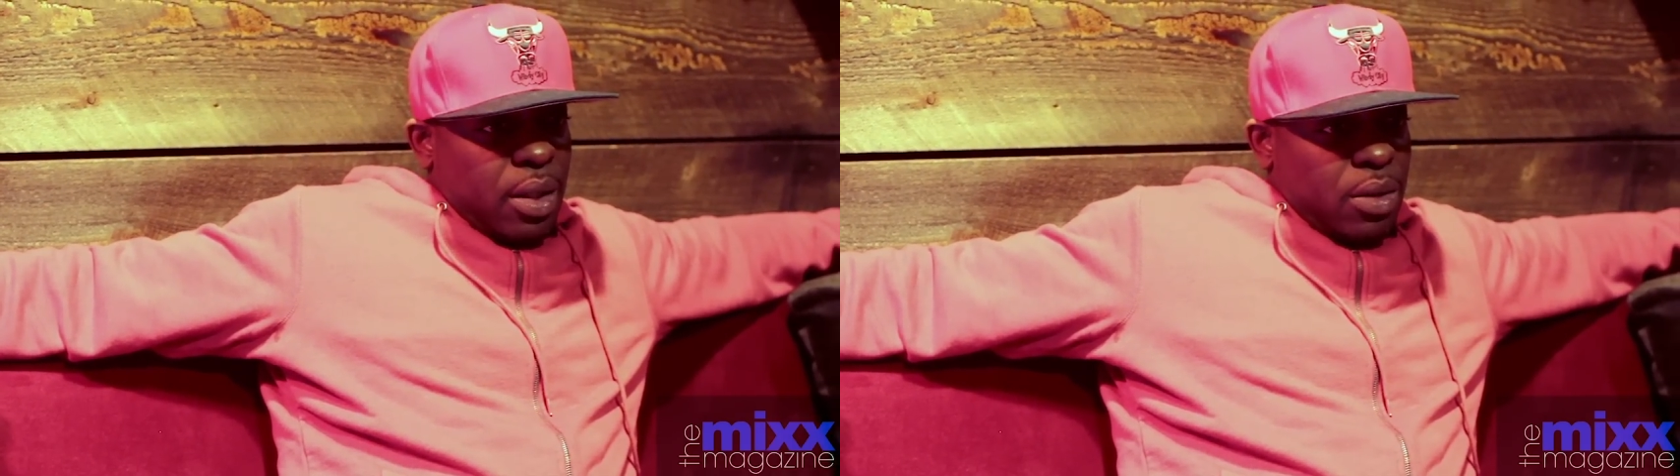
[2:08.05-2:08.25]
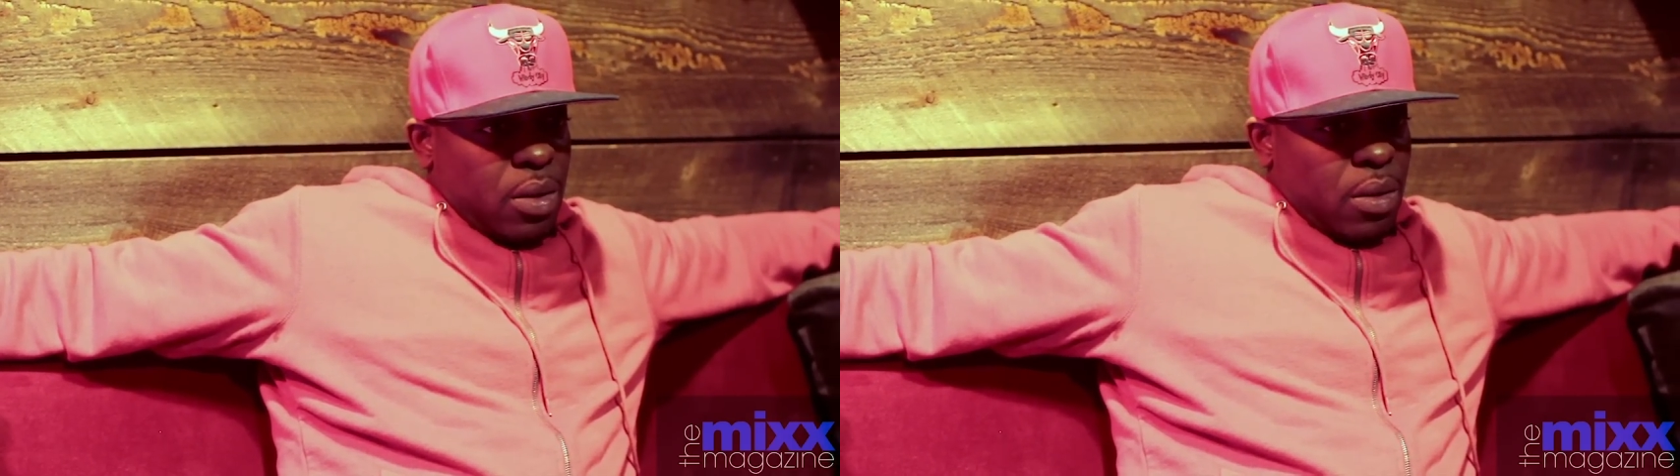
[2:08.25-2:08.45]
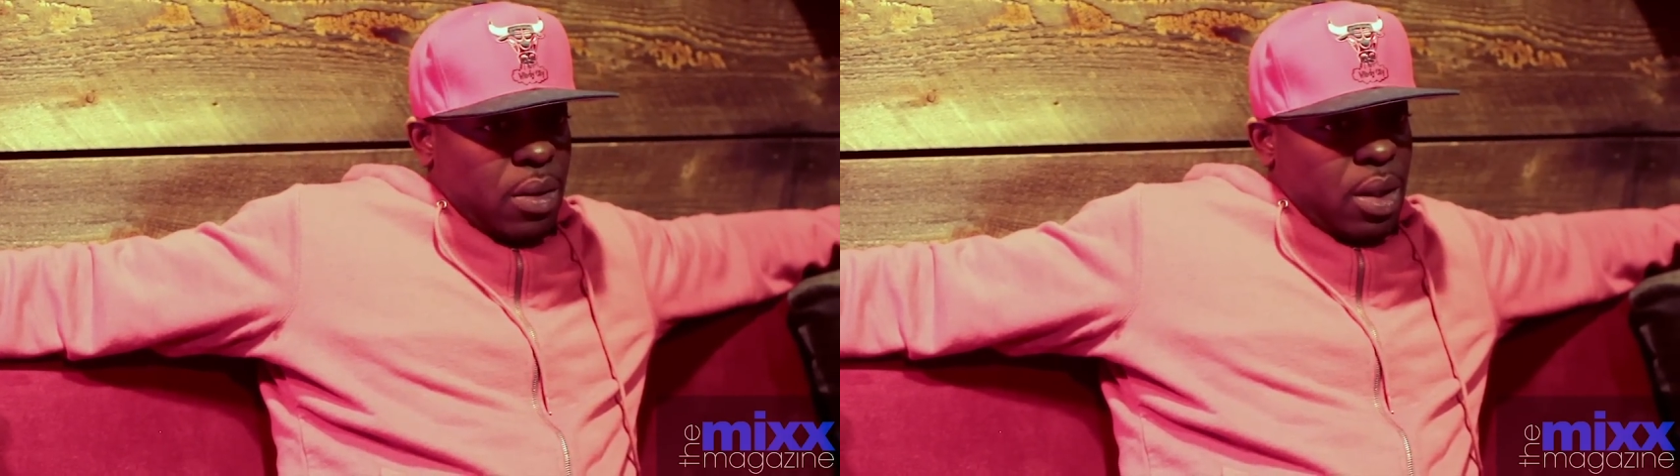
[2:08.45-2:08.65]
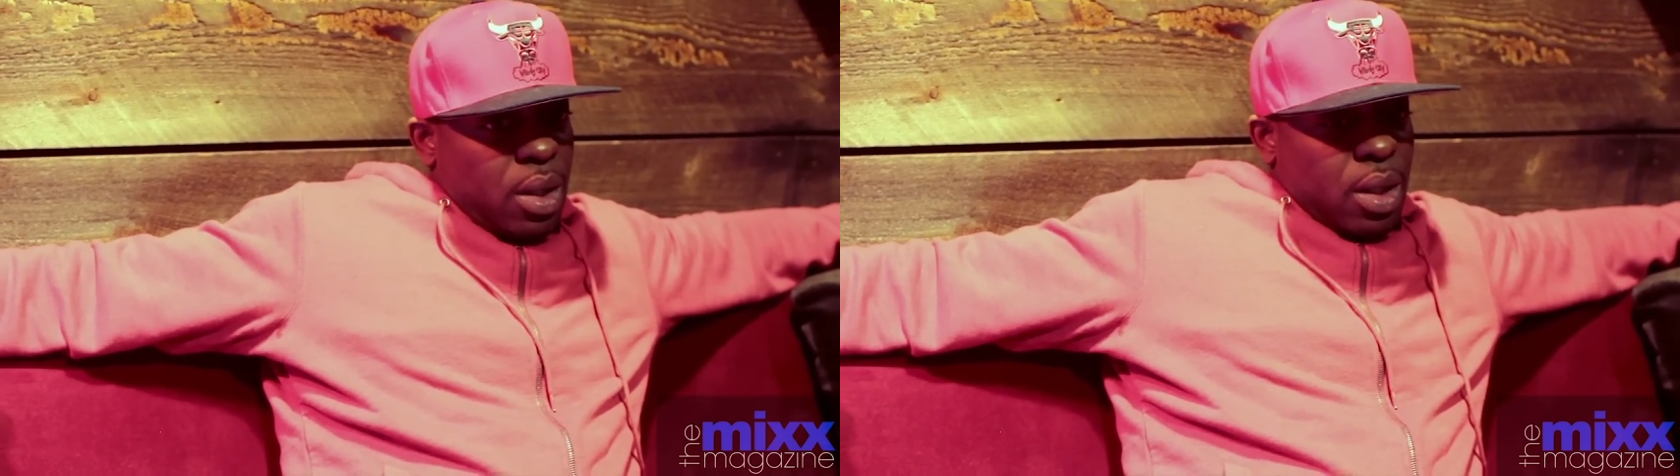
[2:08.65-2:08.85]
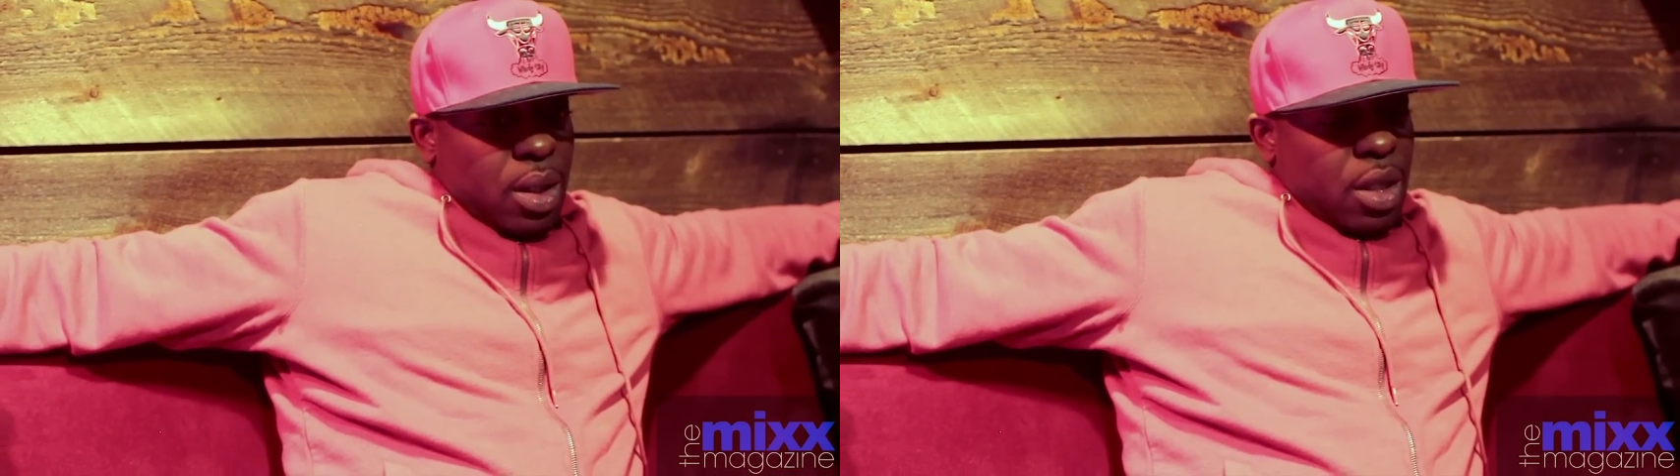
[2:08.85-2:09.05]
So
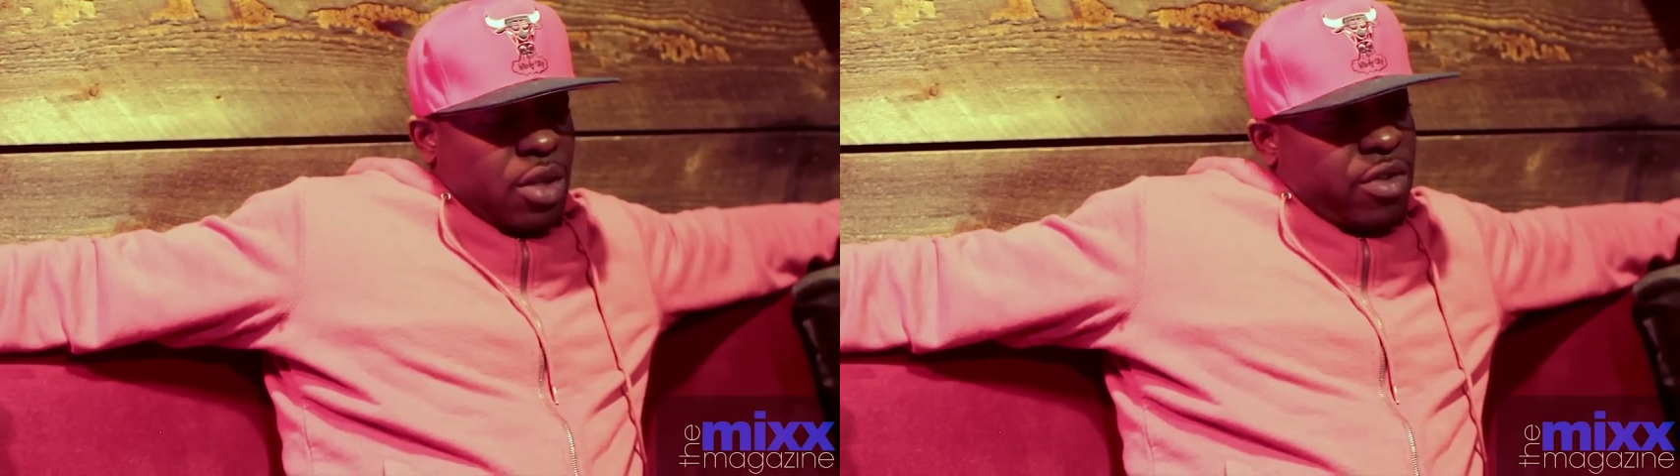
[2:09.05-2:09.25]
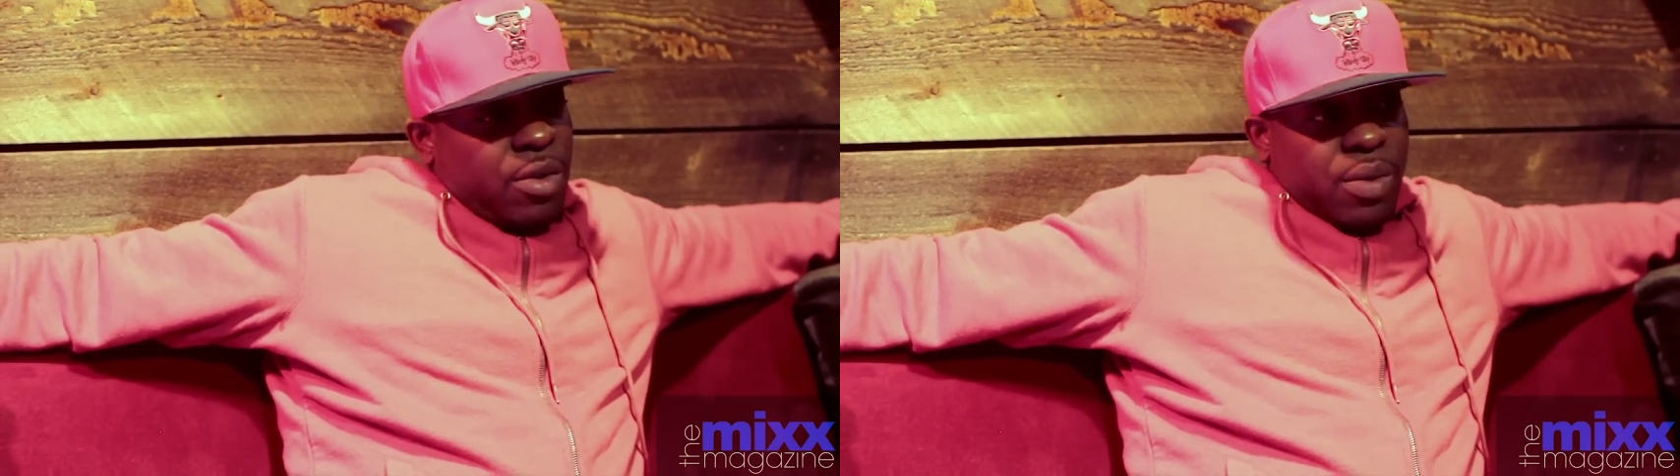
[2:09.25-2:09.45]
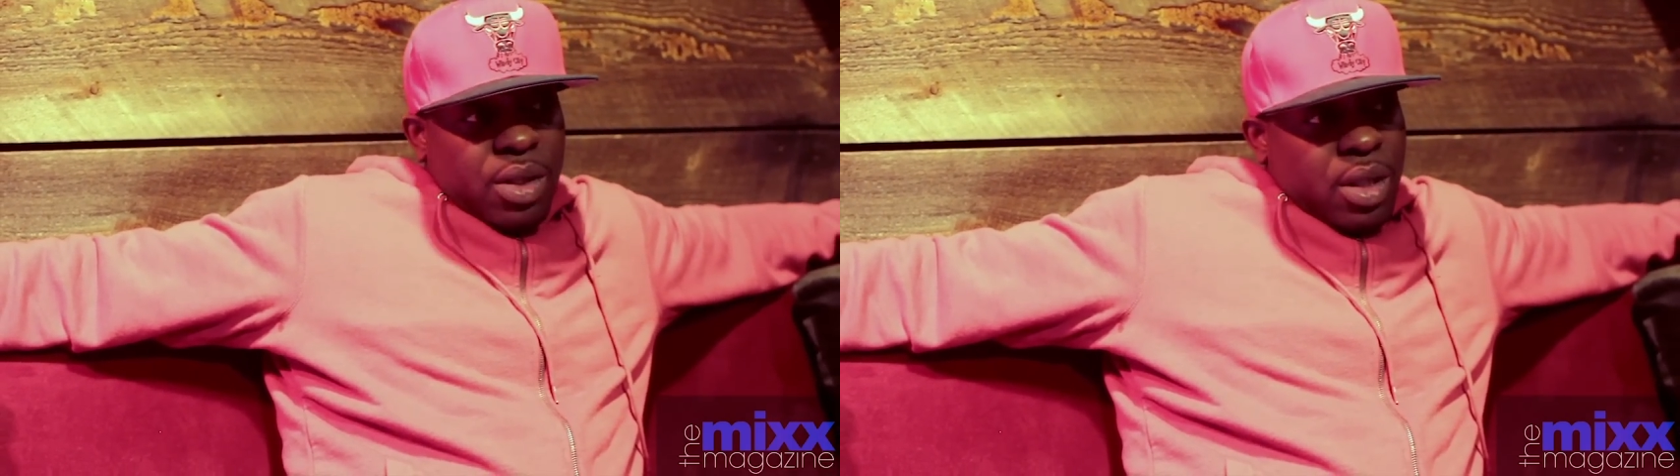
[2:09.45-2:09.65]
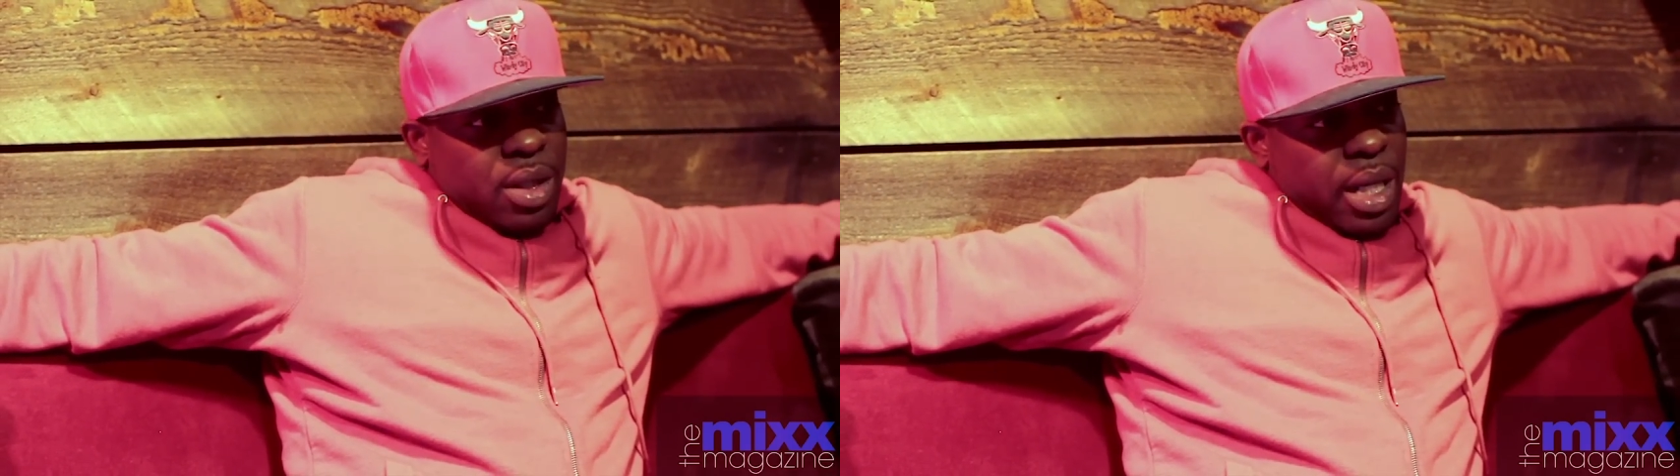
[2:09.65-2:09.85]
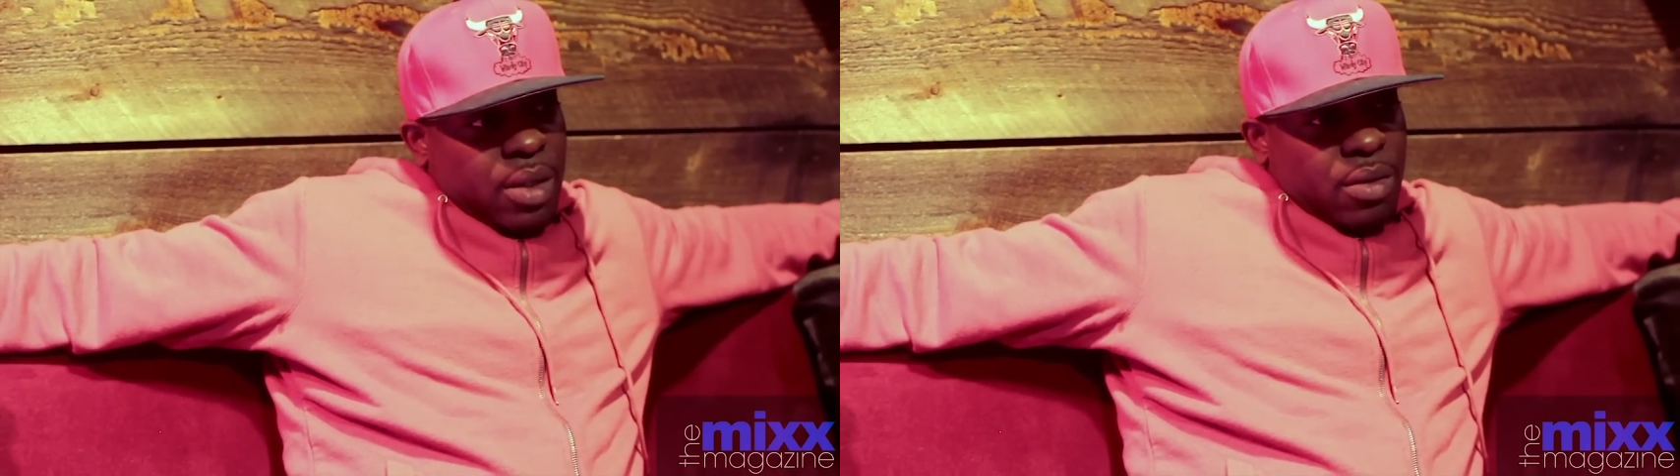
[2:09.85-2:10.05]
Chris was just
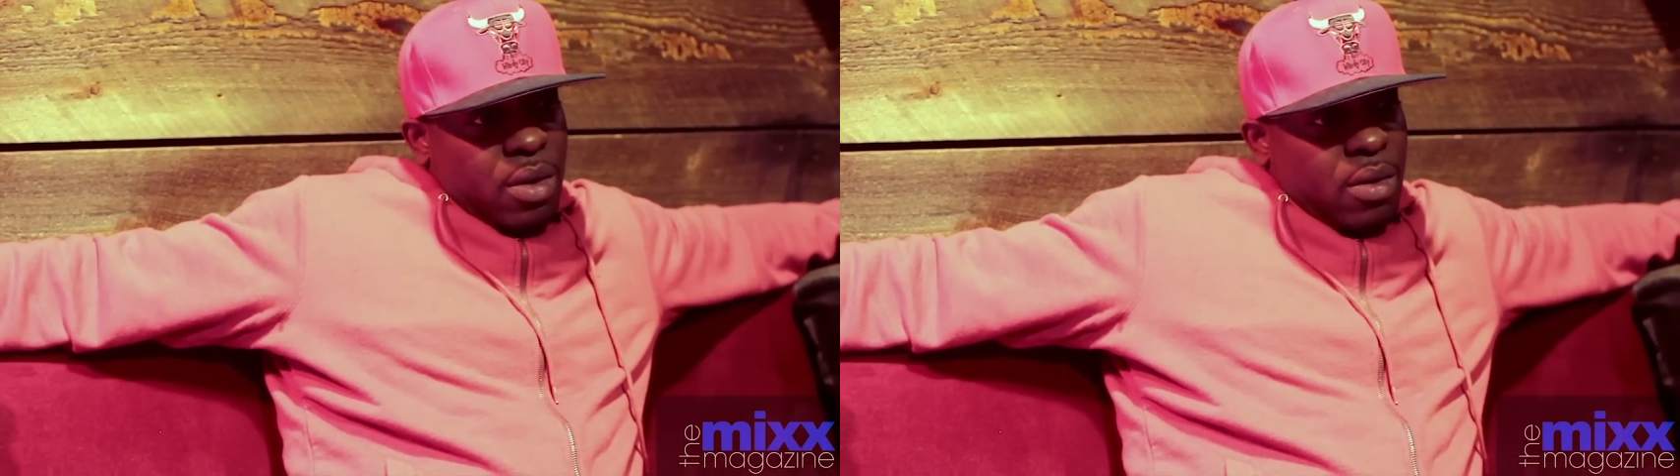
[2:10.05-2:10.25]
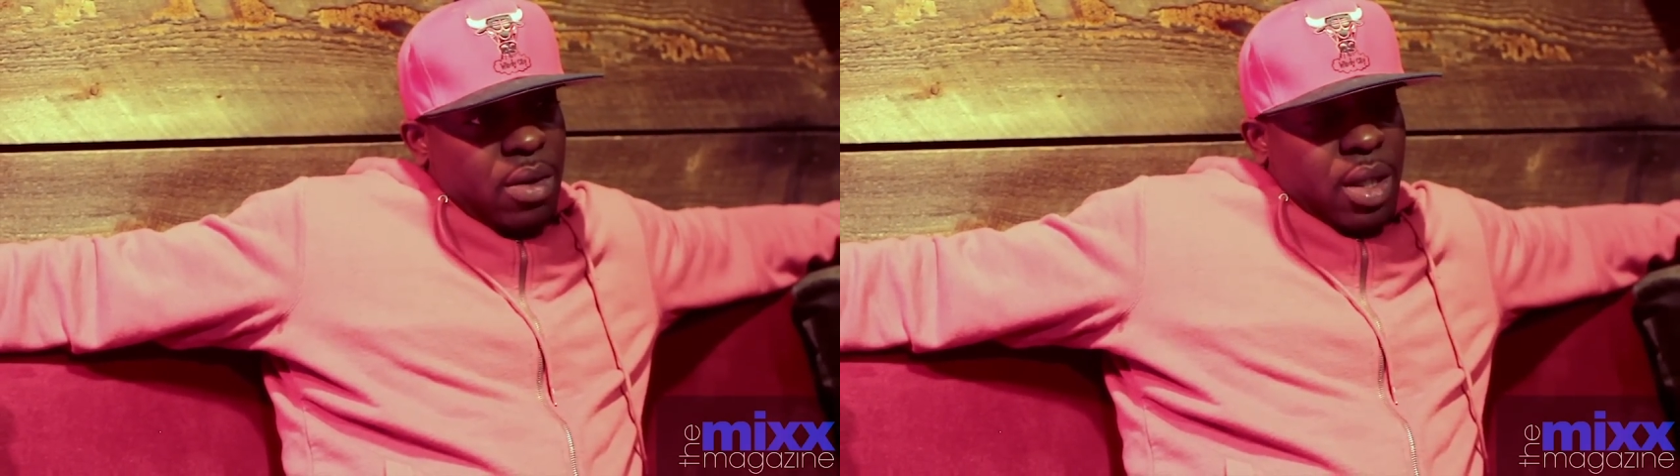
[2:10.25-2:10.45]
like, you know,